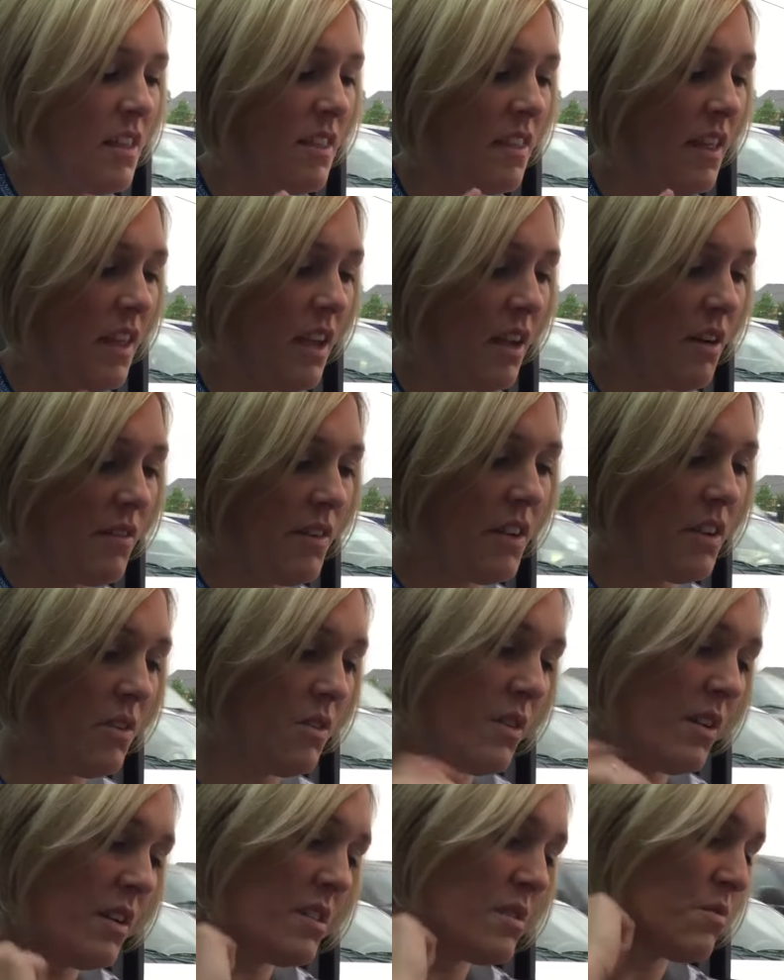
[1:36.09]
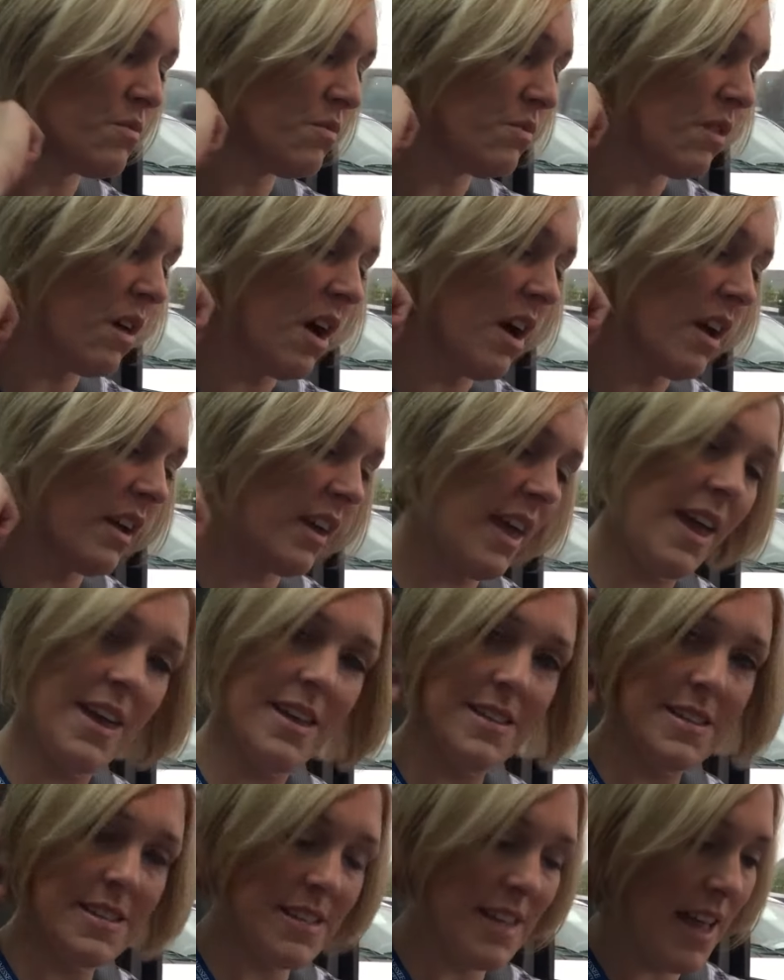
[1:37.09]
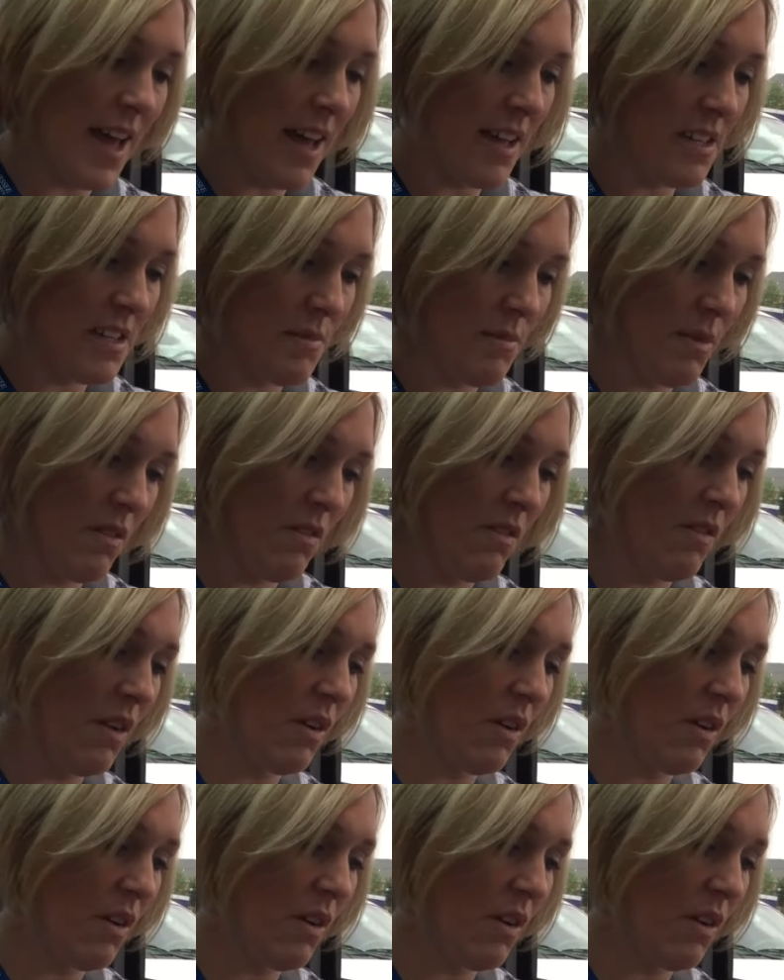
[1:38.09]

The arytenoids rock and slide to move the